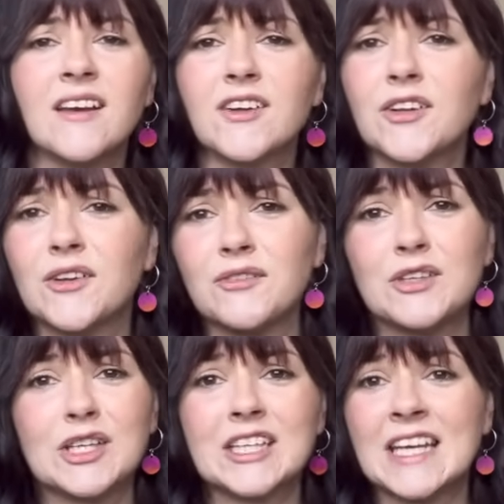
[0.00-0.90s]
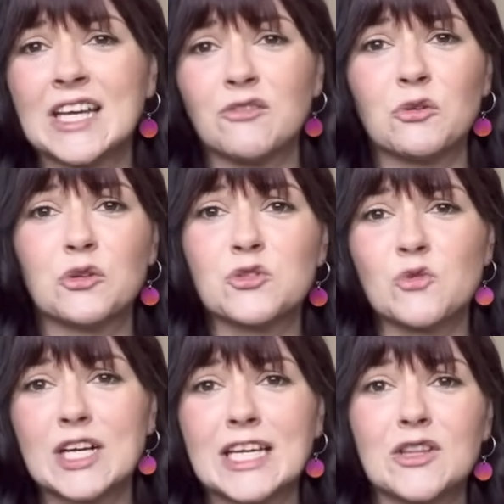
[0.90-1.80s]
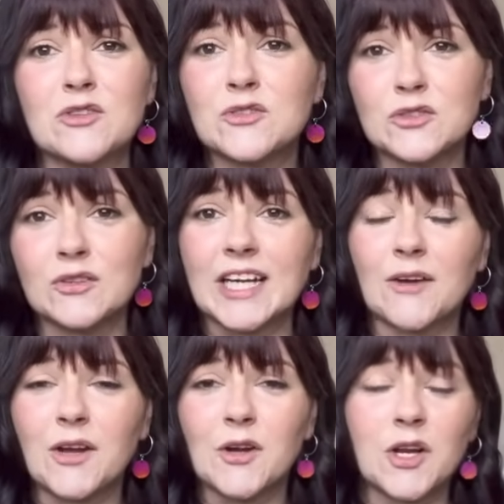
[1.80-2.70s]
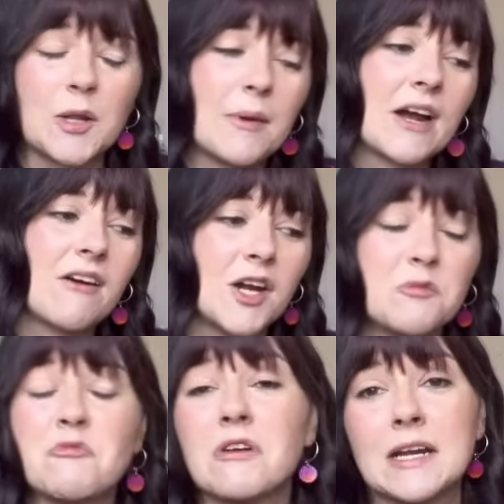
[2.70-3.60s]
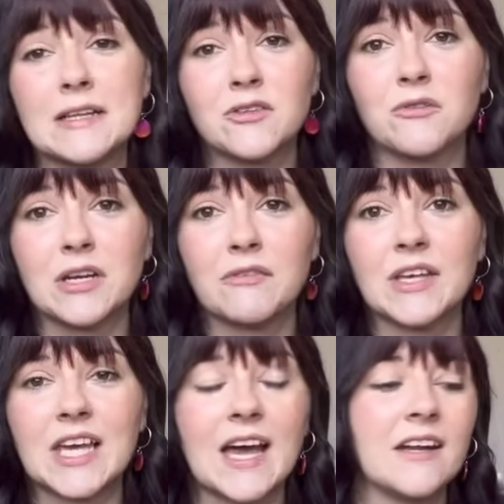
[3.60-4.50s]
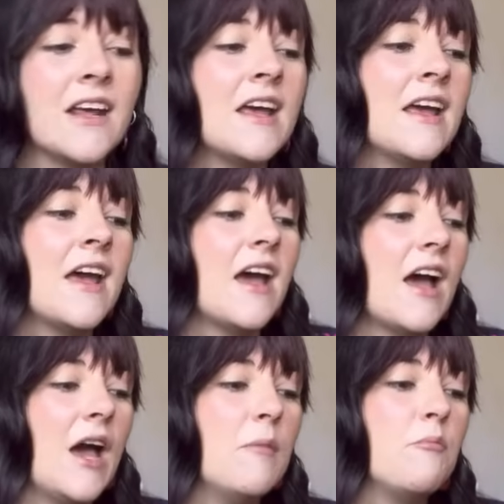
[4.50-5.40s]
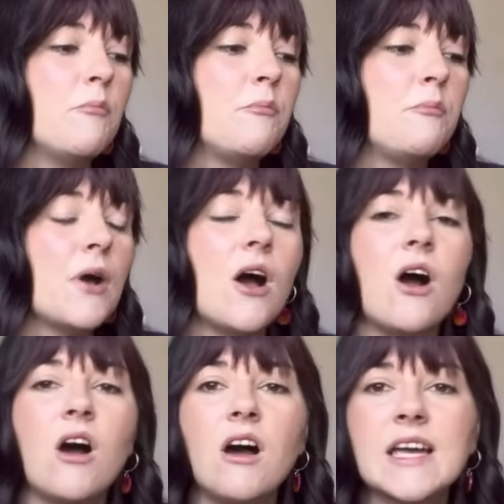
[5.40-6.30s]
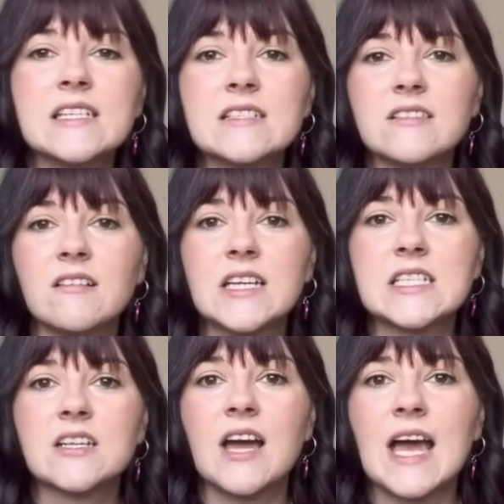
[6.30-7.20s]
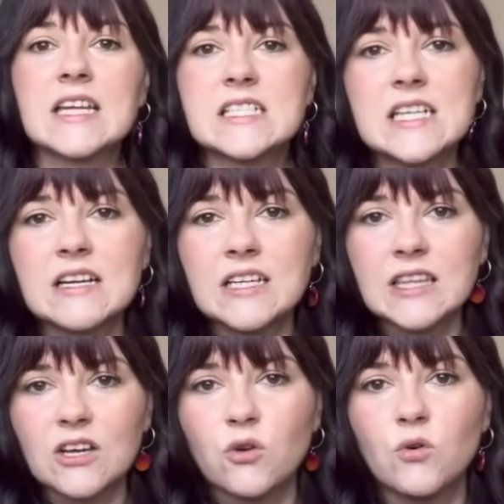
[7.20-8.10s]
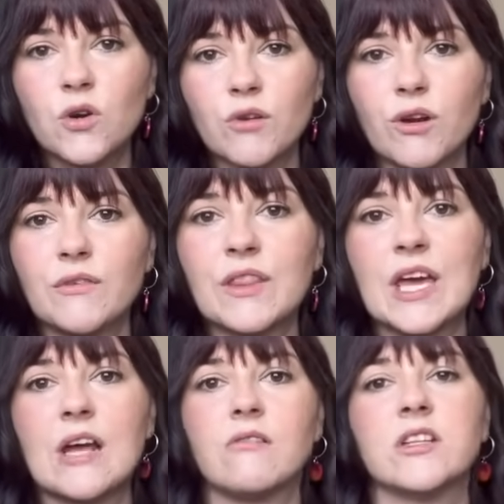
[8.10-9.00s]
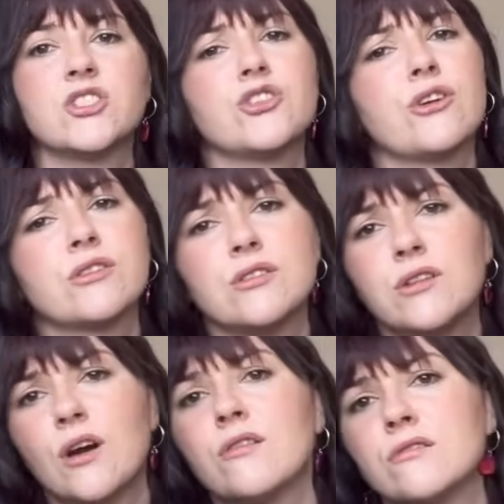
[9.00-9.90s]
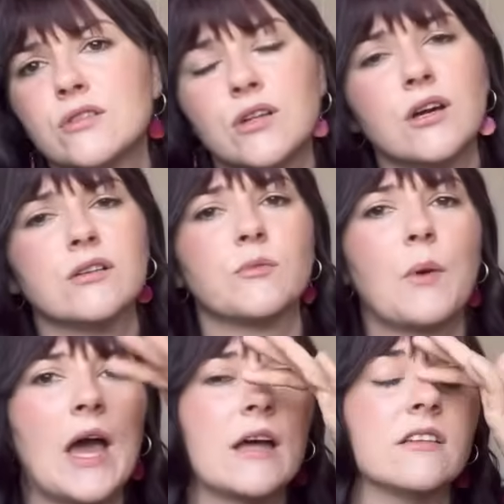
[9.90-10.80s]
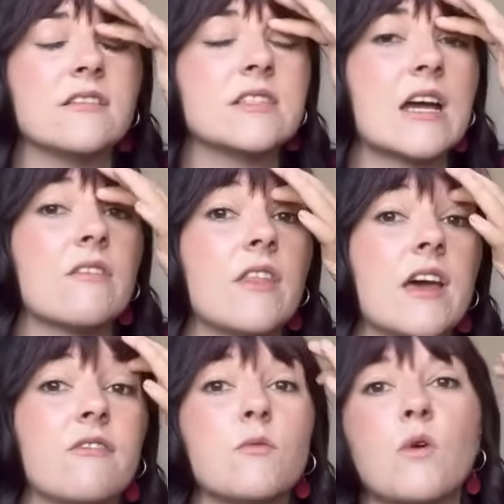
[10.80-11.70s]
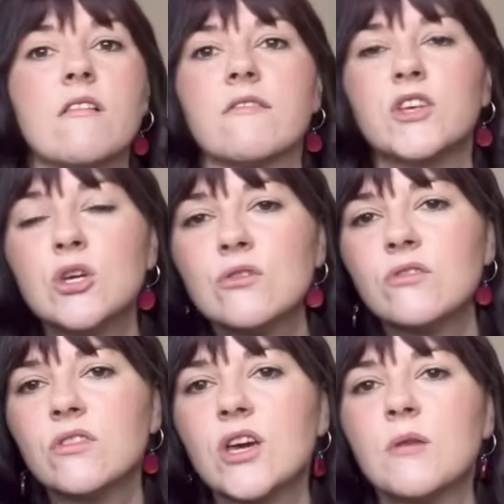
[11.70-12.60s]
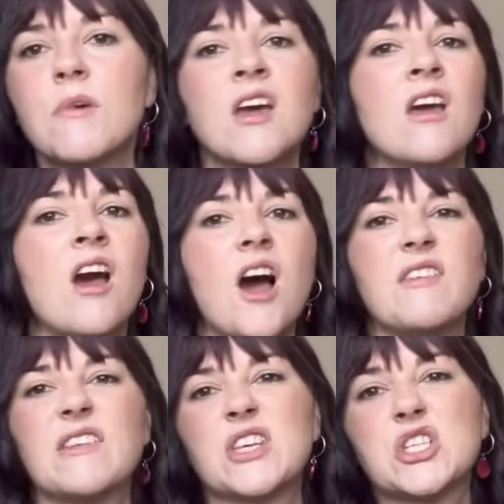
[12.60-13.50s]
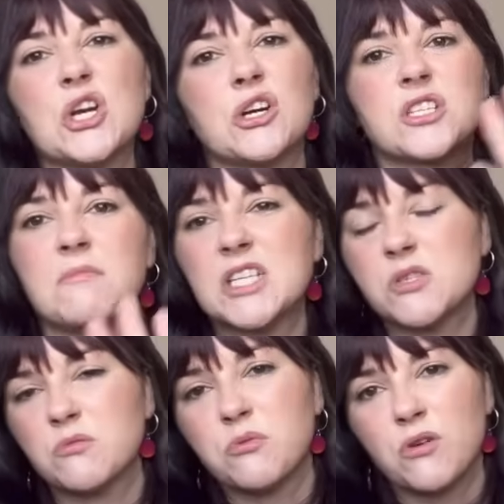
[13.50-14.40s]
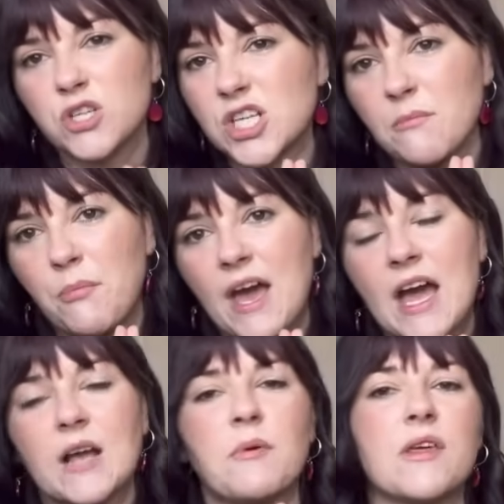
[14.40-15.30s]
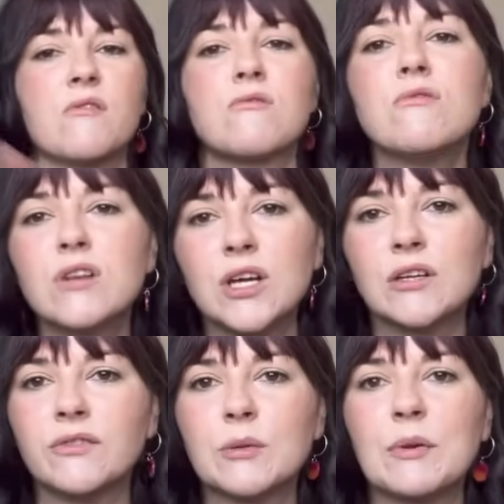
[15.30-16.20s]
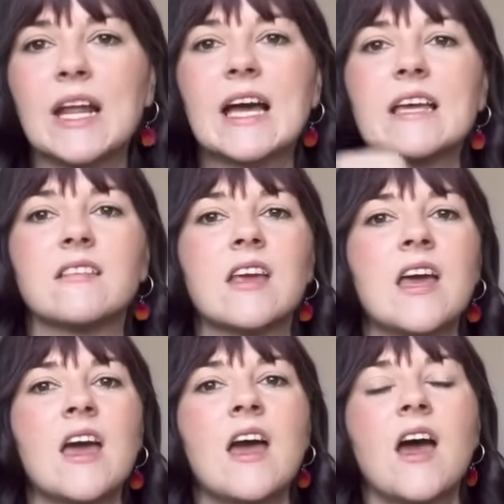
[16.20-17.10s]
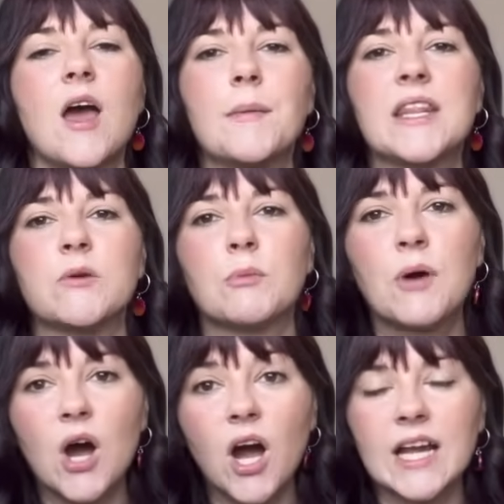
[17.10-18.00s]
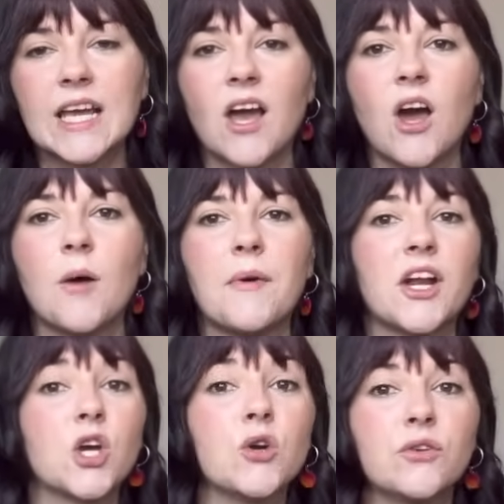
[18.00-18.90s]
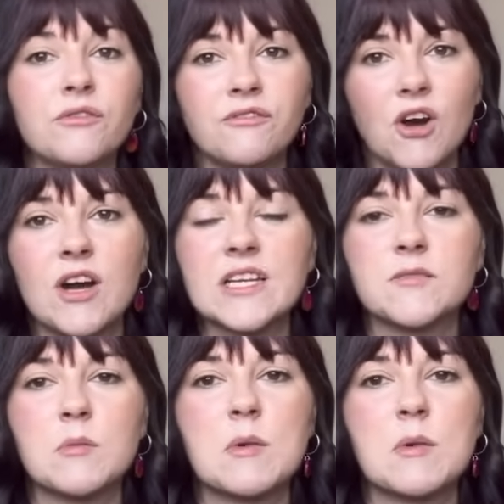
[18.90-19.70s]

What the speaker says: Don't know if you can hear all the drilling and the sawing going on in the background. I'm really sorry if you can. But I decided I had down in that corner over there, I chucked loads and loads of patterns down there from where I've used them. I've either chucked them into a project bag, but they were all over the place and they were piling up and I couldn't find some of